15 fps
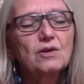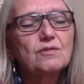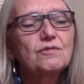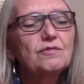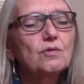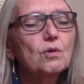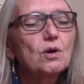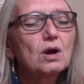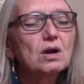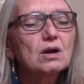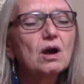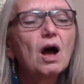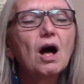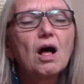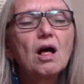
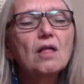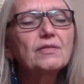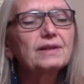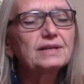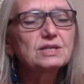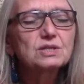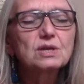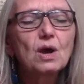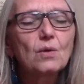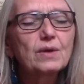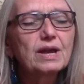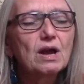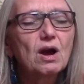for all that is going